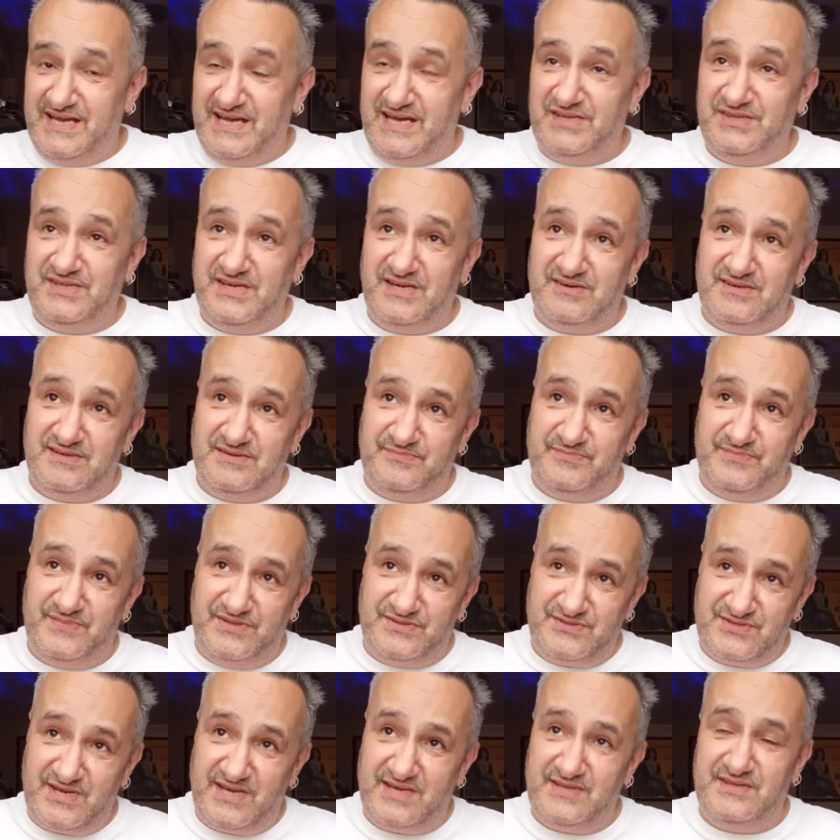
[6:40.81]
And there are
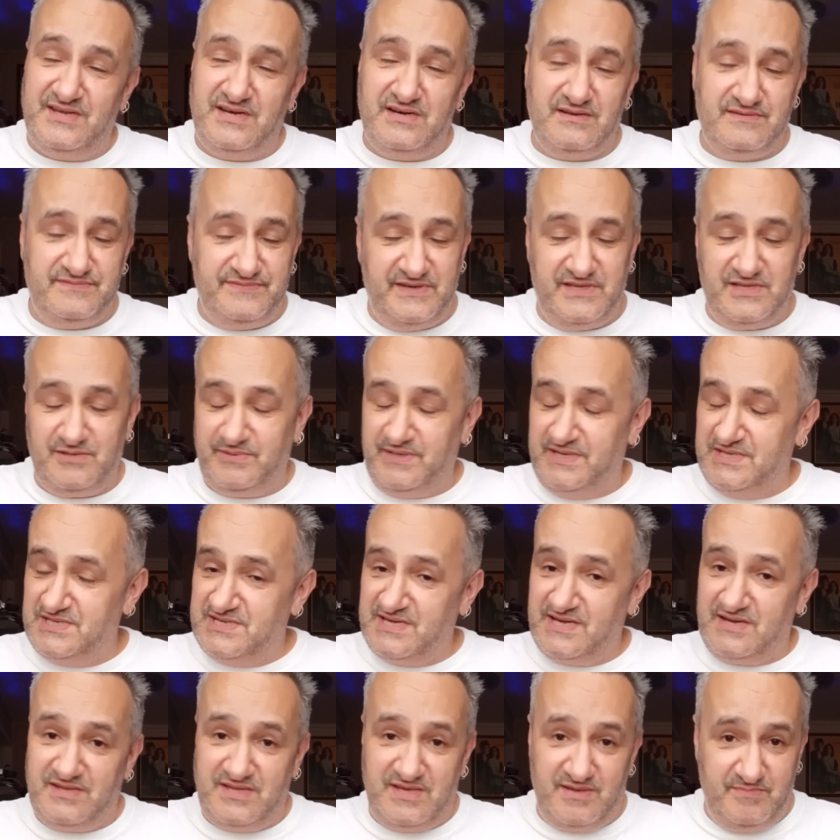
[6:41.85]

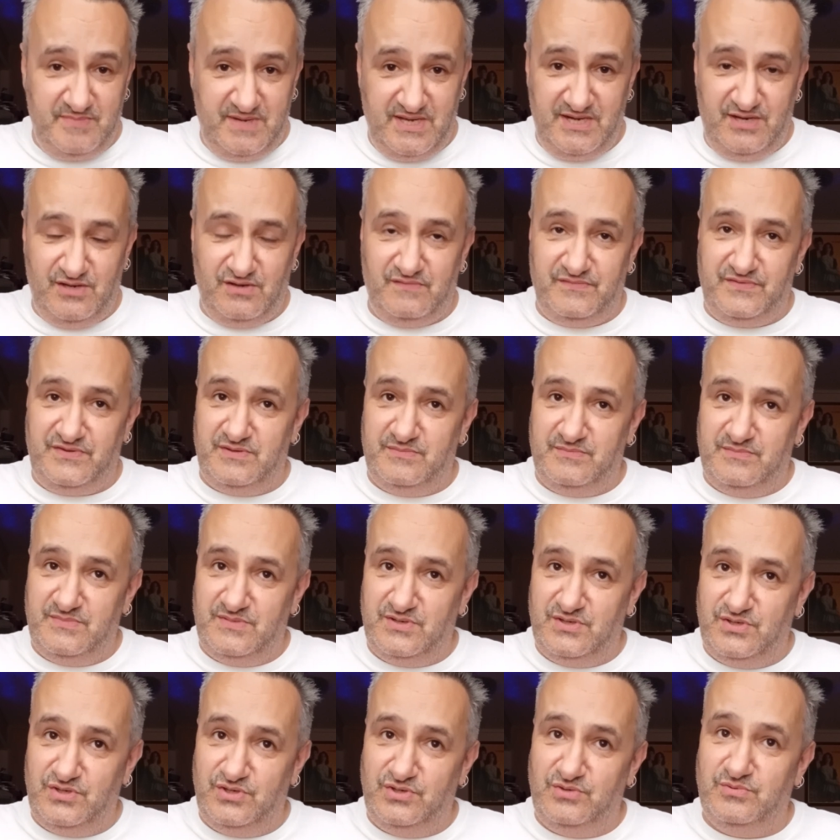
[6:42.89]
featherweights out there, many of them,
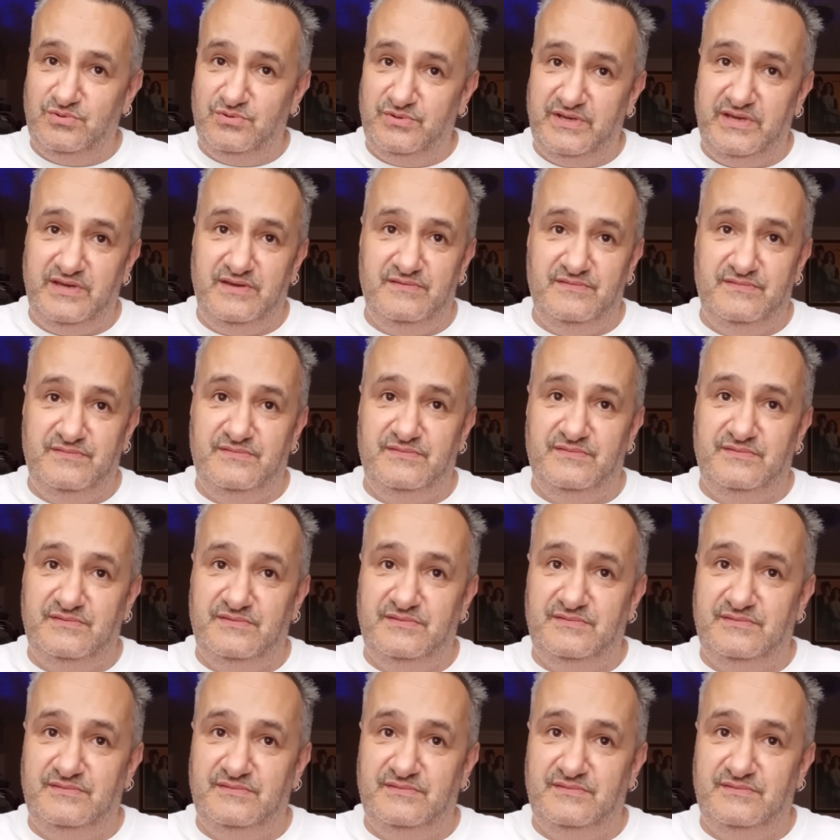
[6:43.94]
who will give